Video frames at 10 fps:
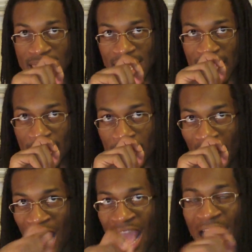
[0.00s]
then
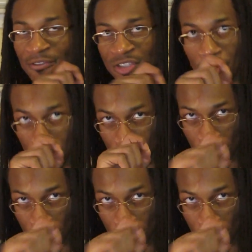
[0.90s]
I have to